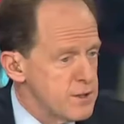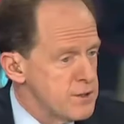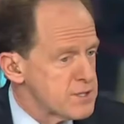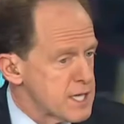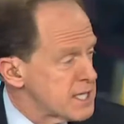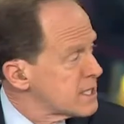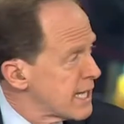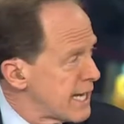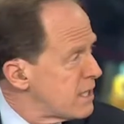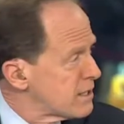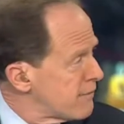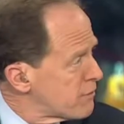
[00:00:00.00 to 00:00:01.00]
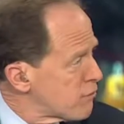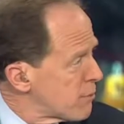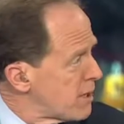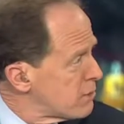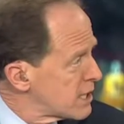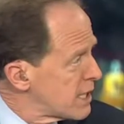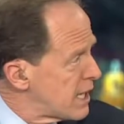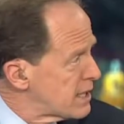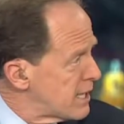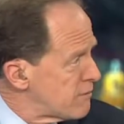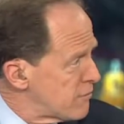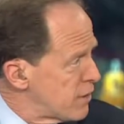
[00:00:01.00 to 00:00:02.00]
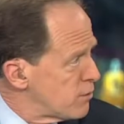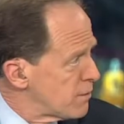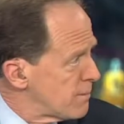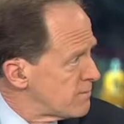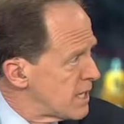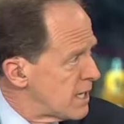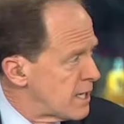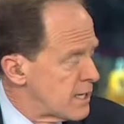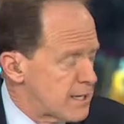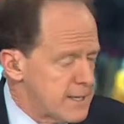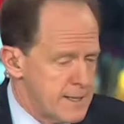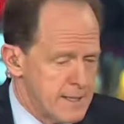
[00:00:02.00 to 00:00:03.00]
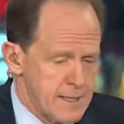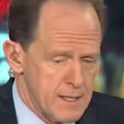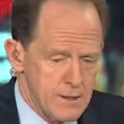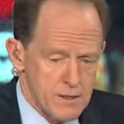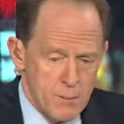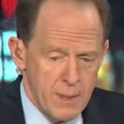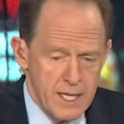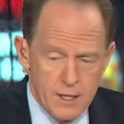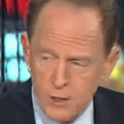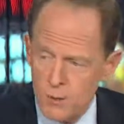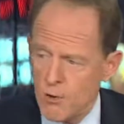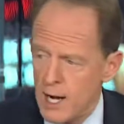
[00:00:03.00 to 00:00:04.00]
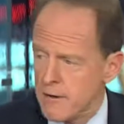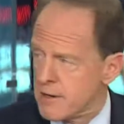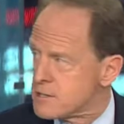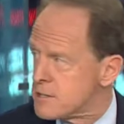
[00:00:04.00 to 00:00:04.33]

news. I think they held every Republican on that vote. They're making good progress.